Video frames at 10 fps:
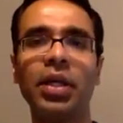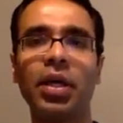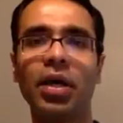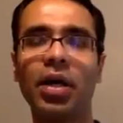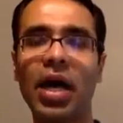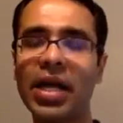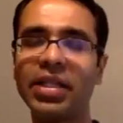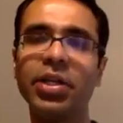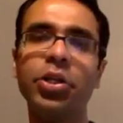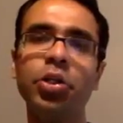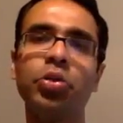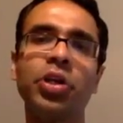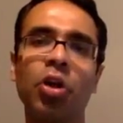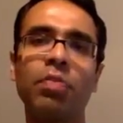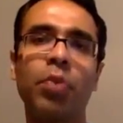either
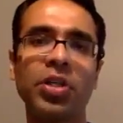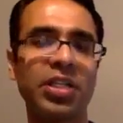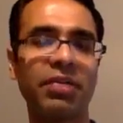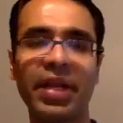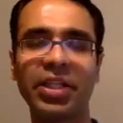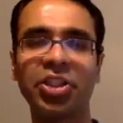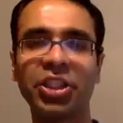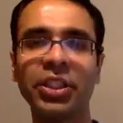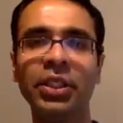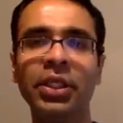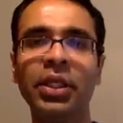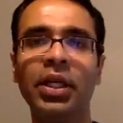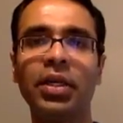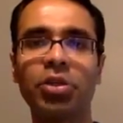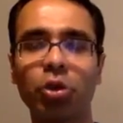neutral or positive energy,
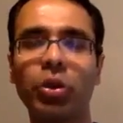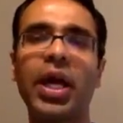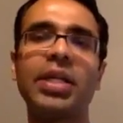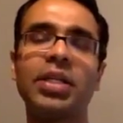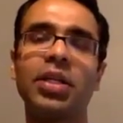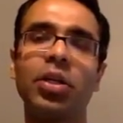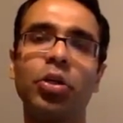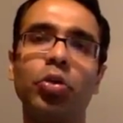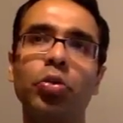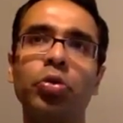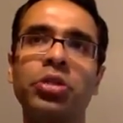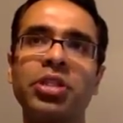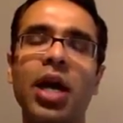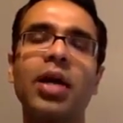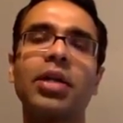so that you
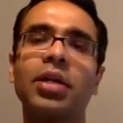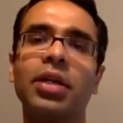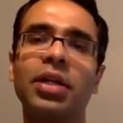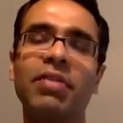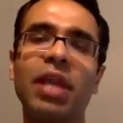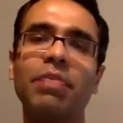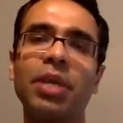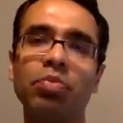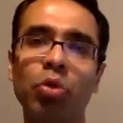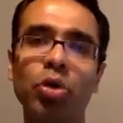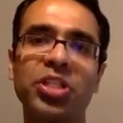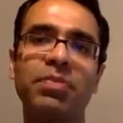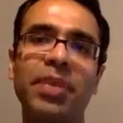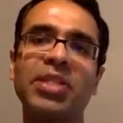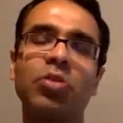start developing more
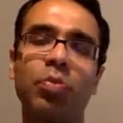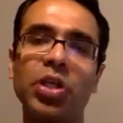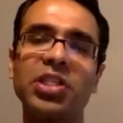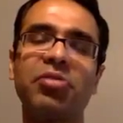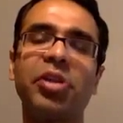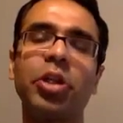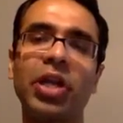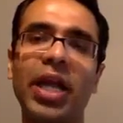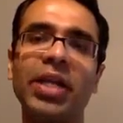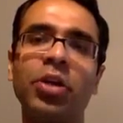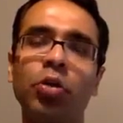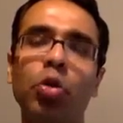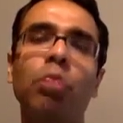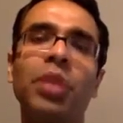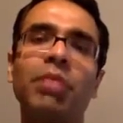space of positivity in your life to
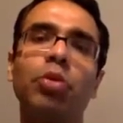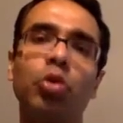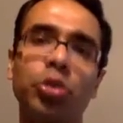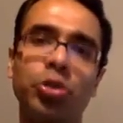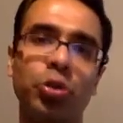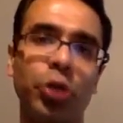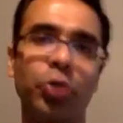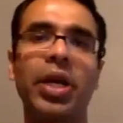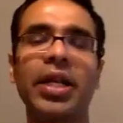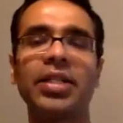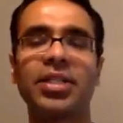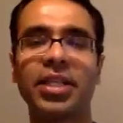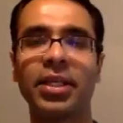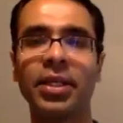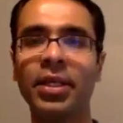open up doors to new
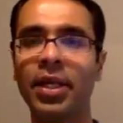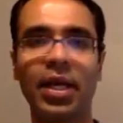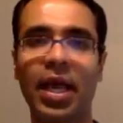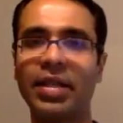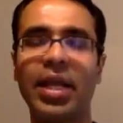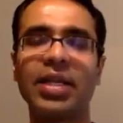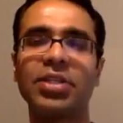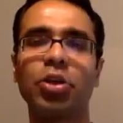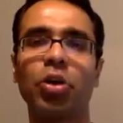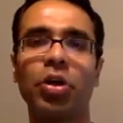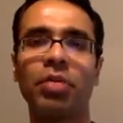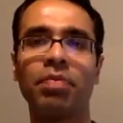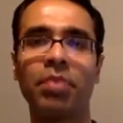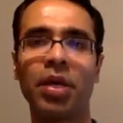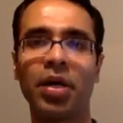tendency. And that is your
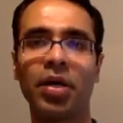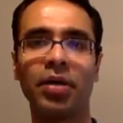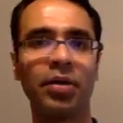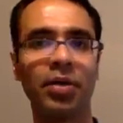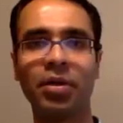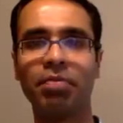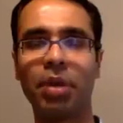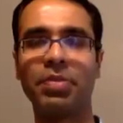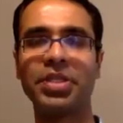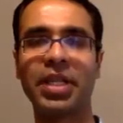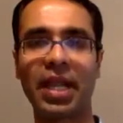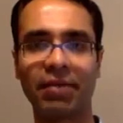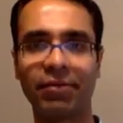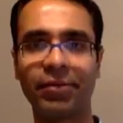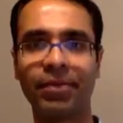purpose in life.
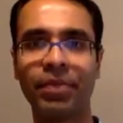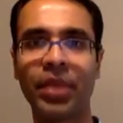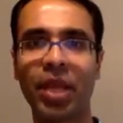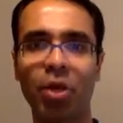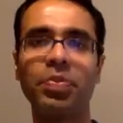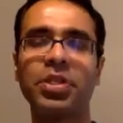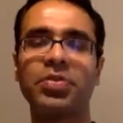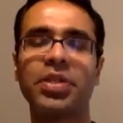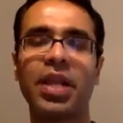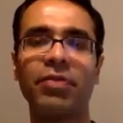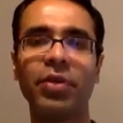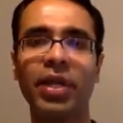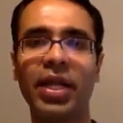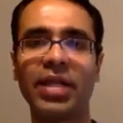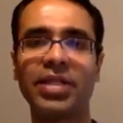I hope this was helpful,
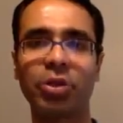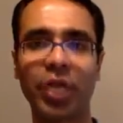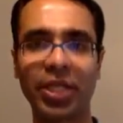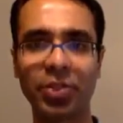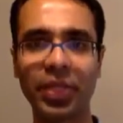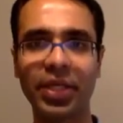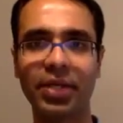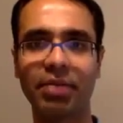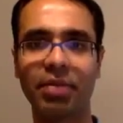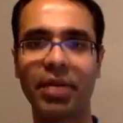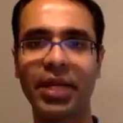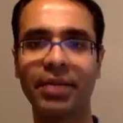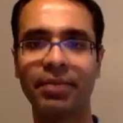and I'll see you next week. Bye-bye.